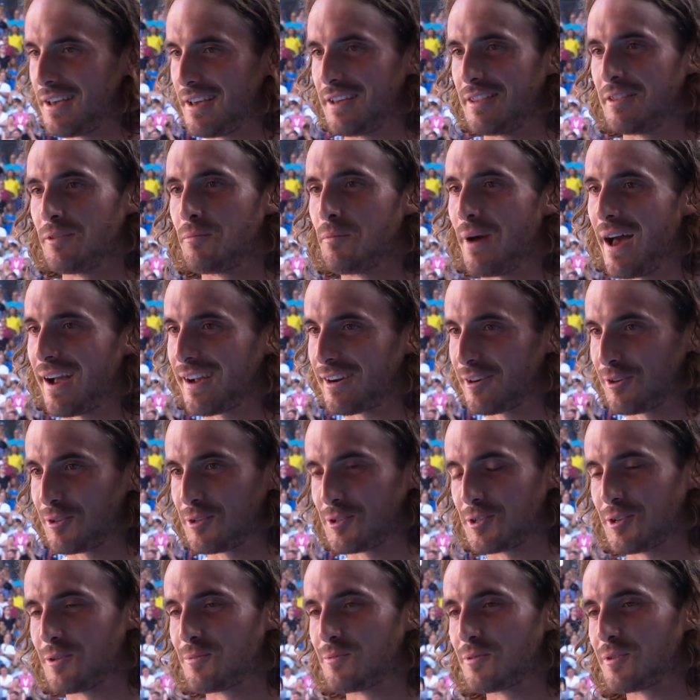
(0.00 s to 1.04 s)
in the background
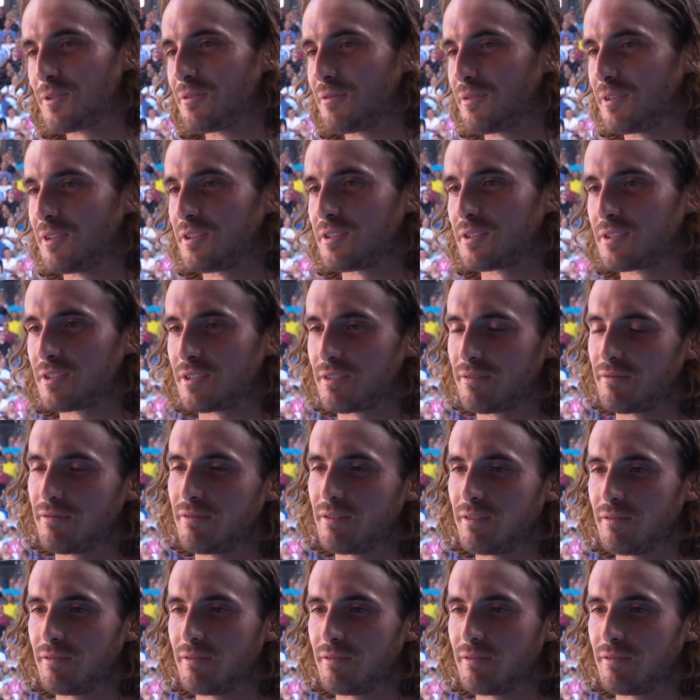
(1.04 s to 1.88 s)
somewhere feels